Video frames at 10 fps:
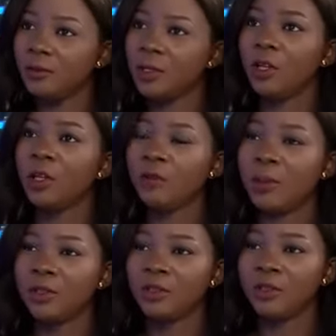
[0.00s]
with a lot of
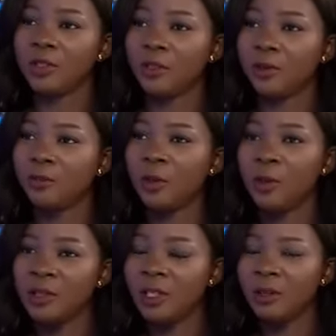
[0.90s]
passion, and then 4
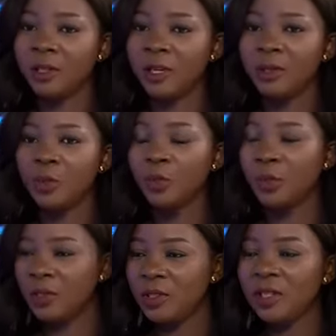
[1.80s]
months down the line, 2
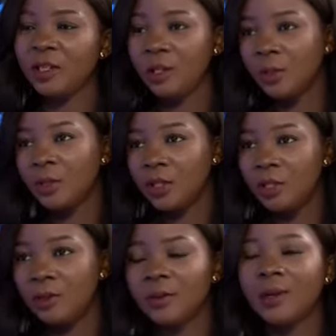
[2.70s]
people decided that they want to
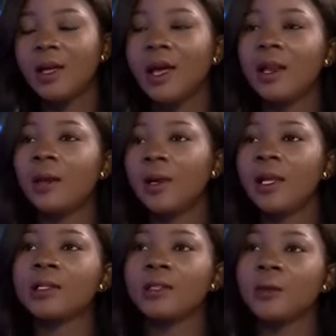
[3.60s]
leave. And I
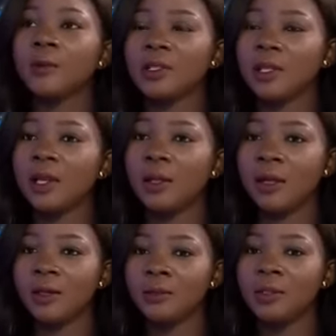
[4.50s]
realized that it was clear
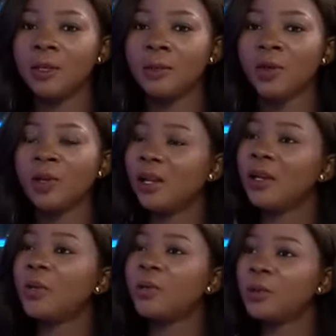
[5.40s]
that they were not
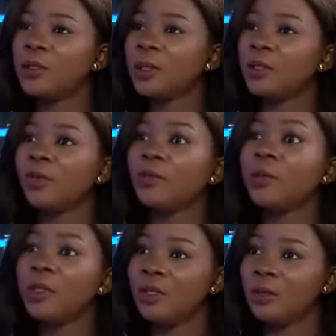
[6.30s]
clear on the objective from the
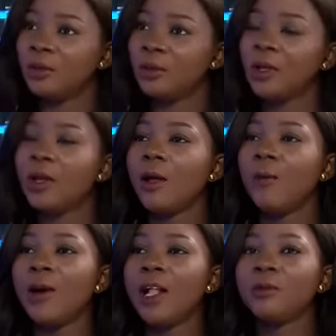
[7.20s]

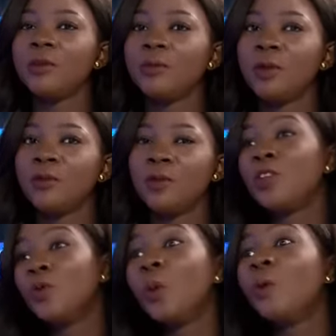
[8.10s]
beginning. While we
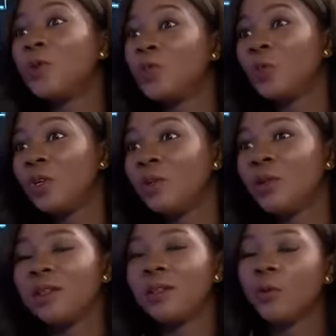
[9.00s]
didn't know what we were doing,
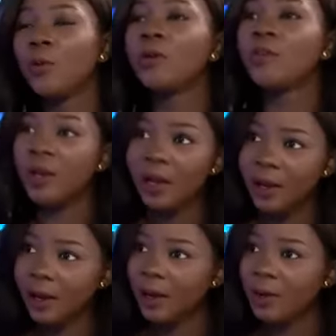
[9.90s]
but I think we were very
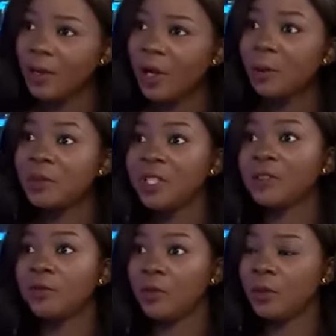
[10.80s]
clear on our
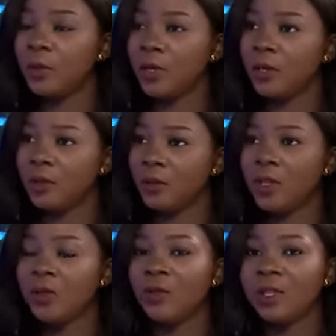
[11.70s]
objective from the beginning. We
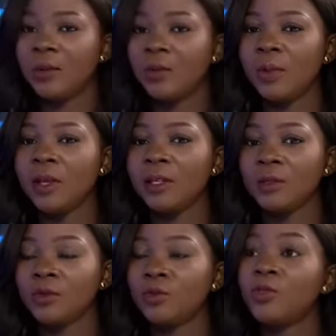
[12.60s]
knew that we might get
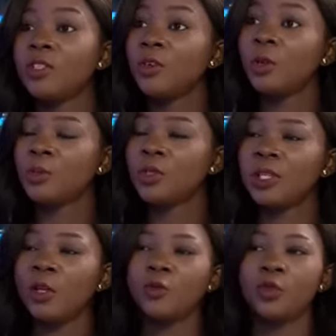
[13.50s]
into risky options
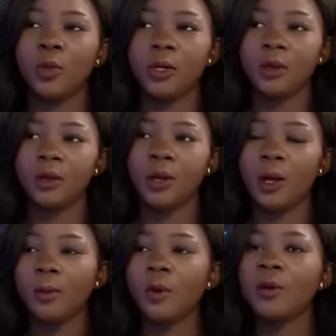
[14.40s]
and lose money,
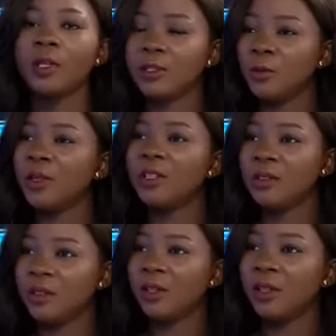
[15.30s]
but we're still willing
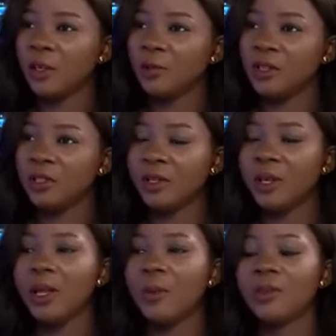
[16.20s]
to take that risk.
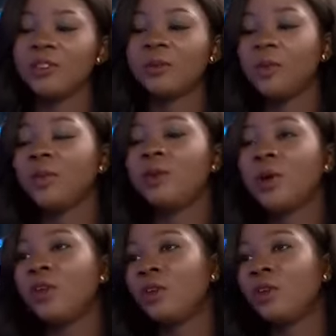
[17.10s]
But some people were